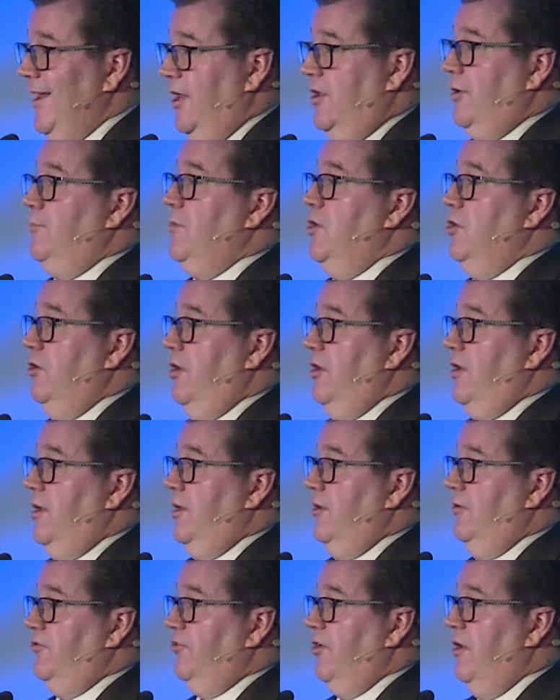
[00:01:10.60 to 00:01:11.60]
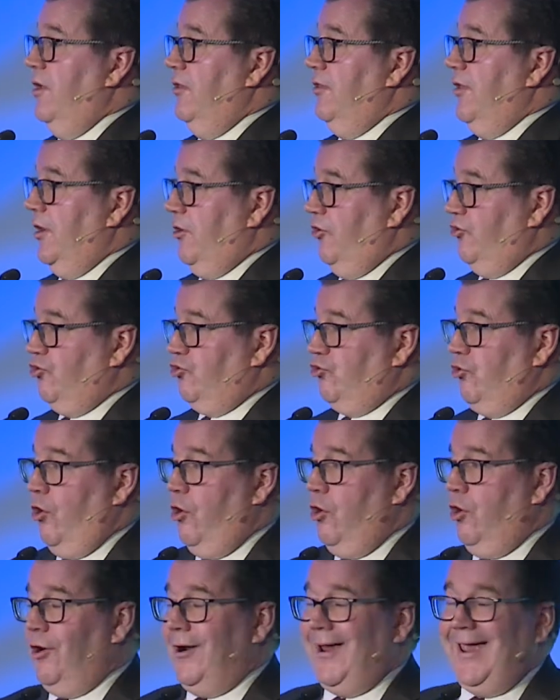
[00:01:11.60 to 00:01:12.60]
communities that are
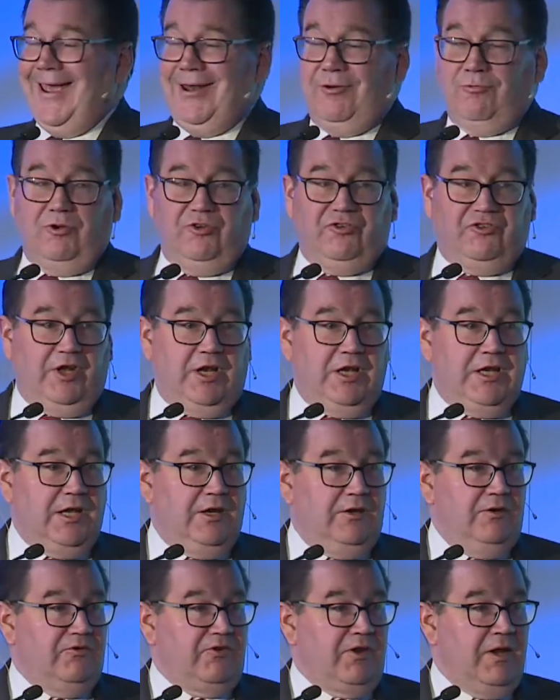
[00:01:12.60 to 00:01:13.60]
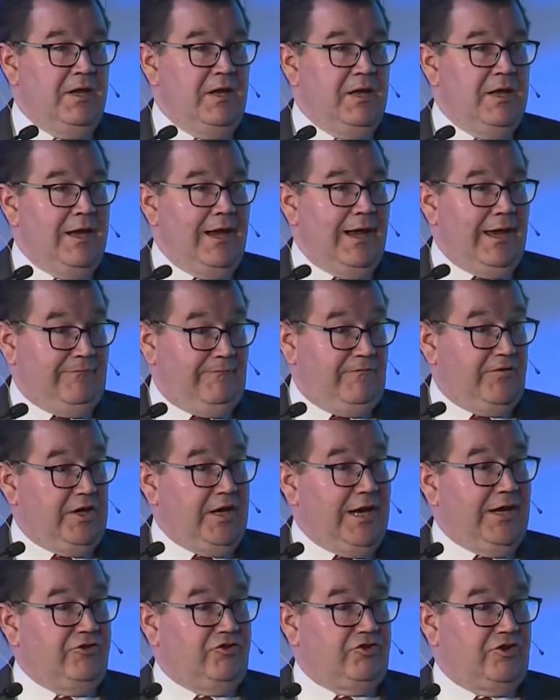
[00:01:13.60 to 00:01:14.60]
strong and resilient and
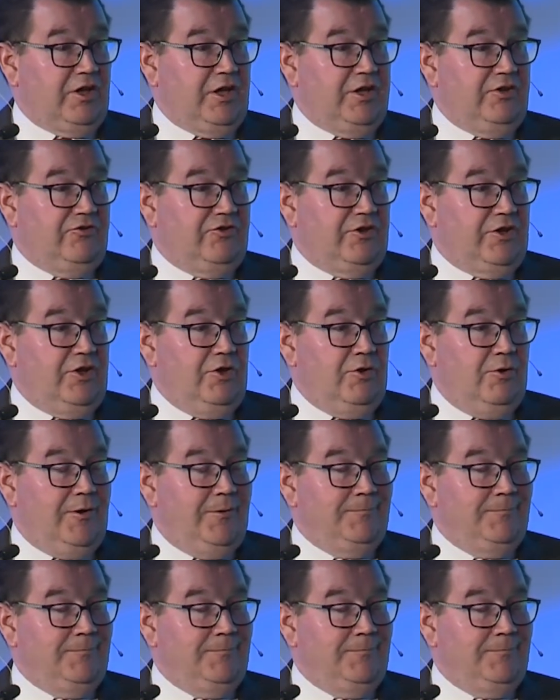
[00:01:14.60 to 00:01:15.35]
financially secure.